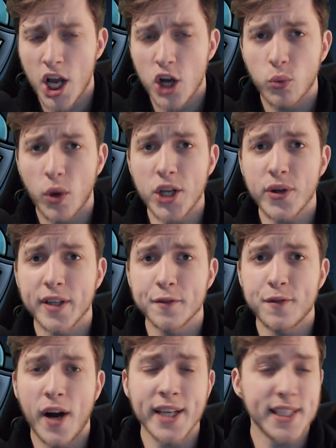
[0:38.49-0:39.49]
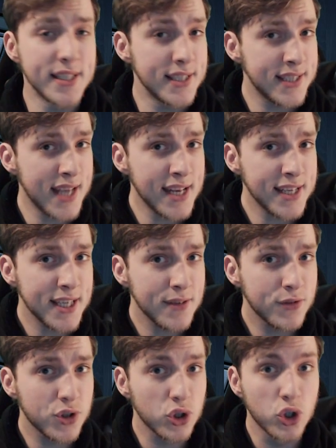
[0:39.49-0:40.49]
where you can find
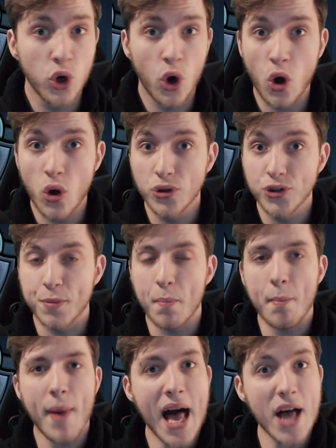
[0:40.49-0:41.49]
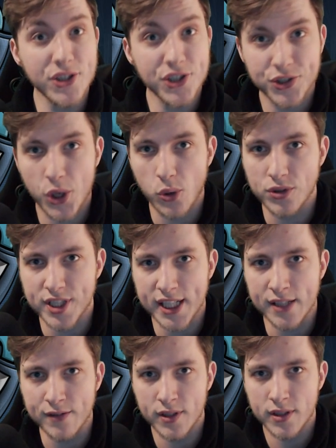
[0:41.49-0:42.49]
incentives, goals, milestones,
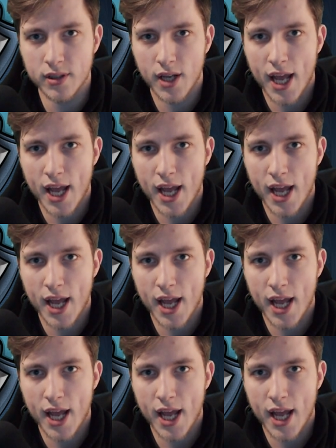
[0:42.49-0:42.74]
even.